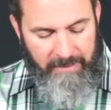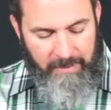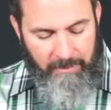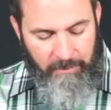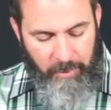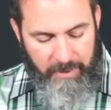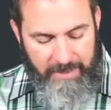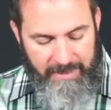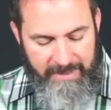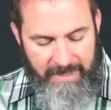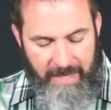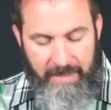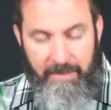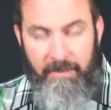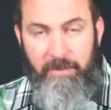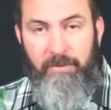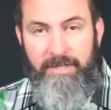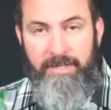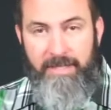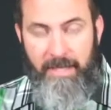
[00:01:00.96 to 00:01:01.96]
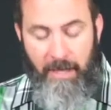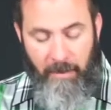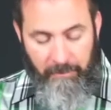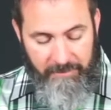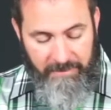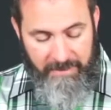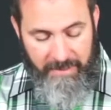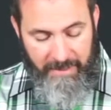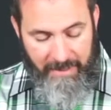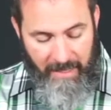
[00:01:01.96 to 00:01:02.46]
to present yourself
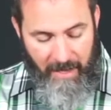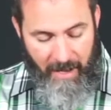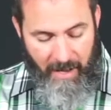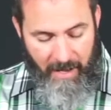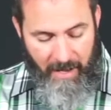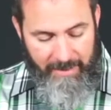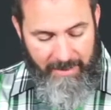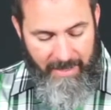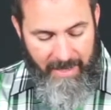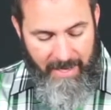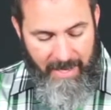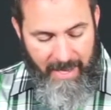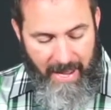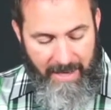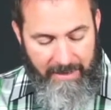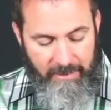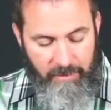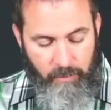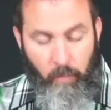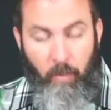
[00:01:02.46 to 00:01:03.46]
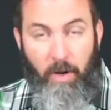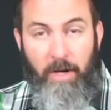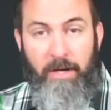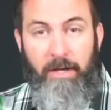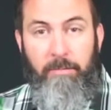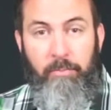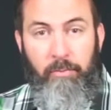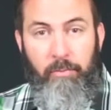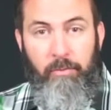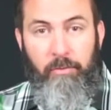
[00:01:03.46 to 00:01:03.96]
to God as one
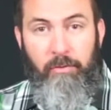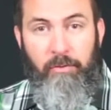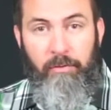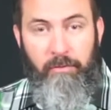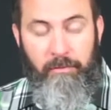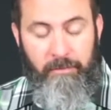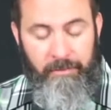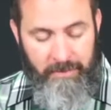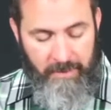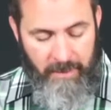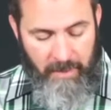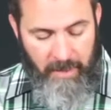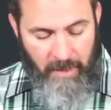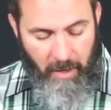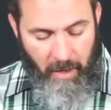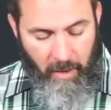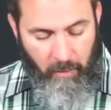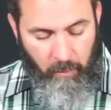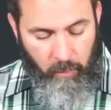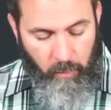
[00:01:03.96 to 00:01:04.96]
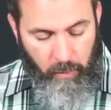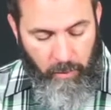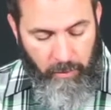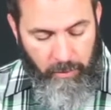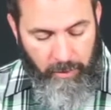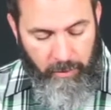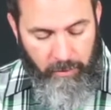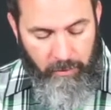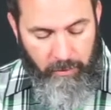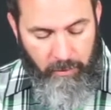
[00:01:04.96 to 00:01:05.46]
approved, a
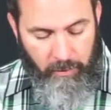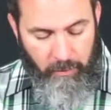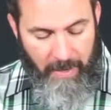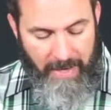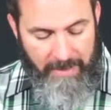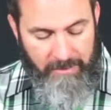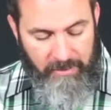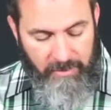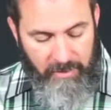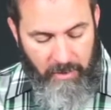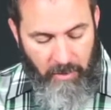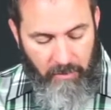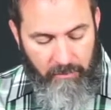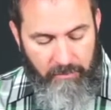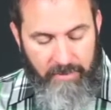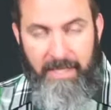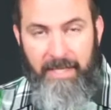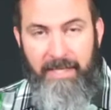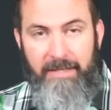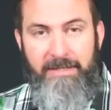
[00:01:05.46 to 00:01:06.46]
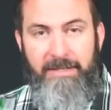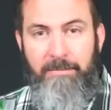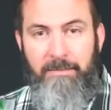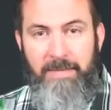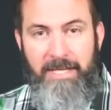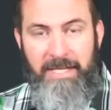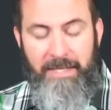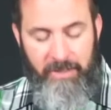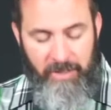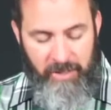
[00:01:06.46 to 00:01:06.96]
worker who has no need to
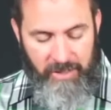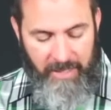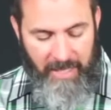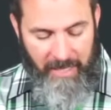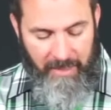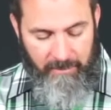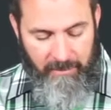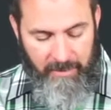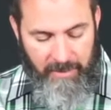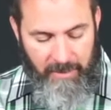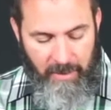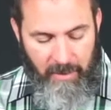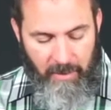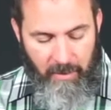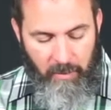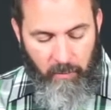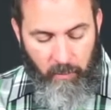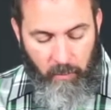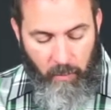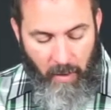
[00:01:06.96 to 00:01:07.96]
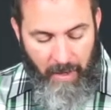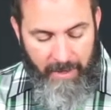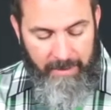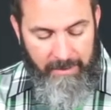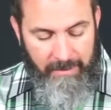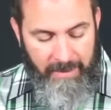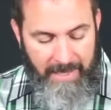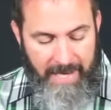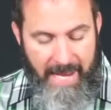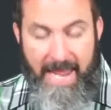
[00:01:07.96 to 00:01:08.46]
be ashamed,
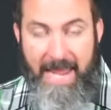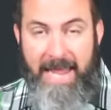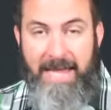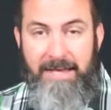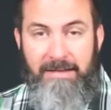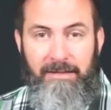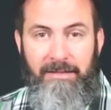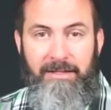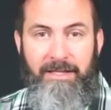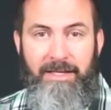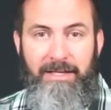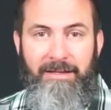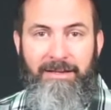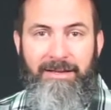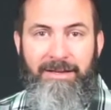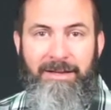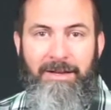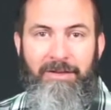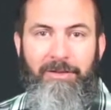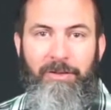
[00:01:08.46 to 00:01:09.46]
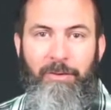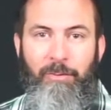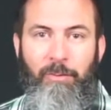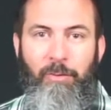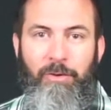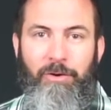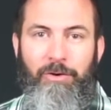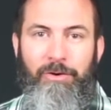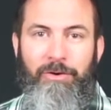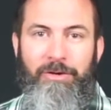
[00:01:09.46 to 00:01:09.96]
rightly handling the
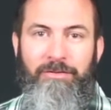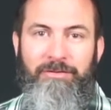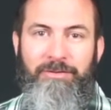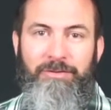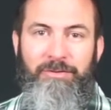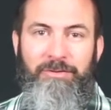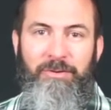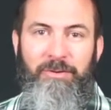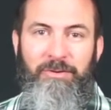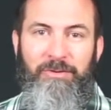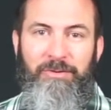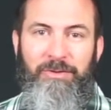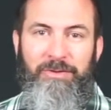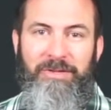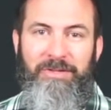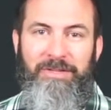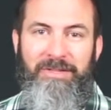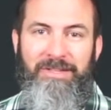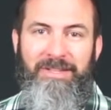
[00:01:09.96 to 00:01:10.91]
word of truth."